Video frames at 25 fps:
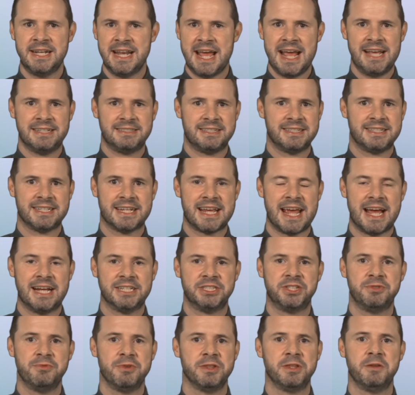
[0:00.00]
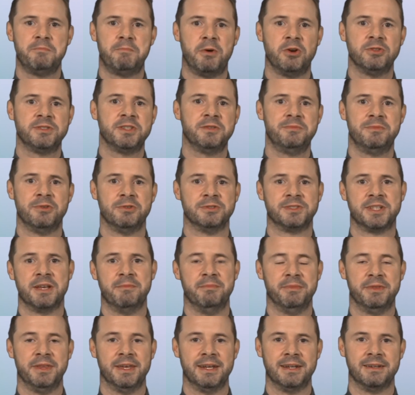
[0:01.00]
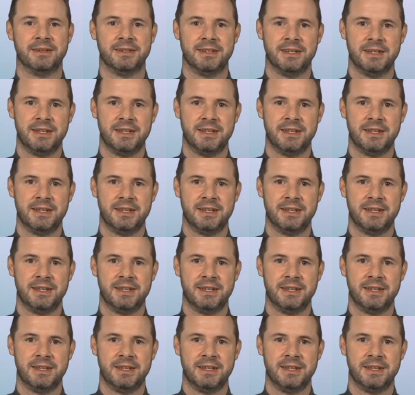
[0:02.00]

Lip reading: a net to catch you at the bottom or something.